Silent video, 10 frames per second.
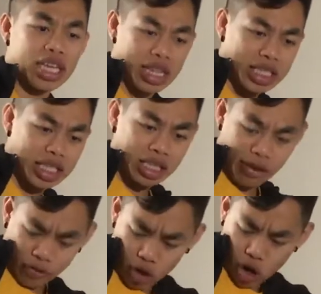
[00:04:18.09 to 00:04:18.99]
This is,
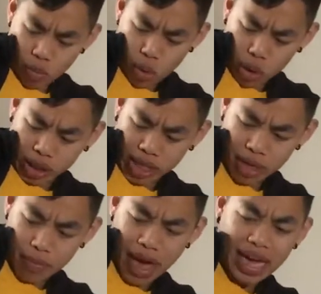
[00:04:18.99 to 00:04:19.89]
if you go more to the
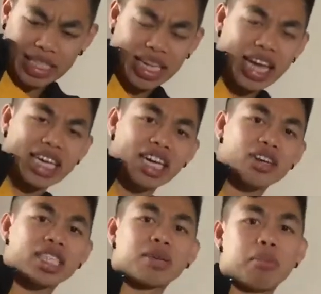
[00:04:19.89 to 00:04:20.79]
back side here,
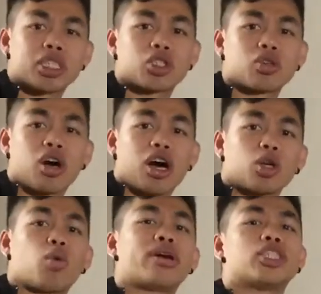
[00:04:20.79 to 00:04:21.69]
that's a muscle called
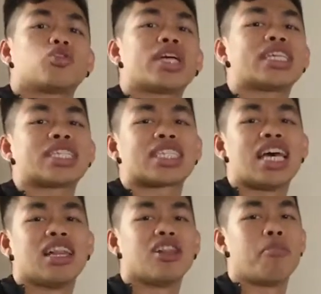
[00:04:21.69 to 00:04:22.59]
quadratus
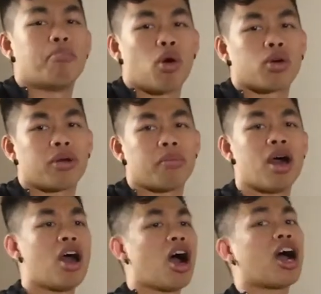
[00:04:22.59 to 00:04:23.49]
lumborum,
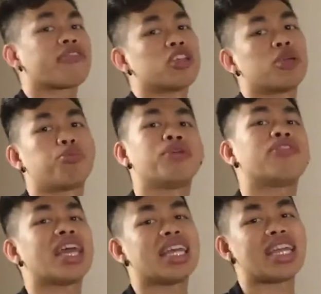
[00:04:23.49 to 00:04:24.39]
often
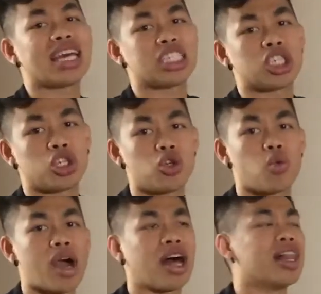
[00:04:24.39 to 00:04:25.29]
abbreviated as
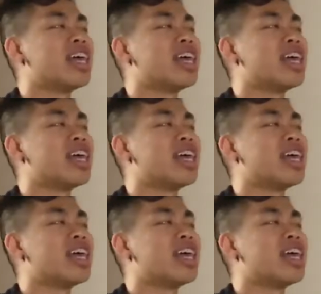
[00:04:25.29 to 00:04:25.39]
QL.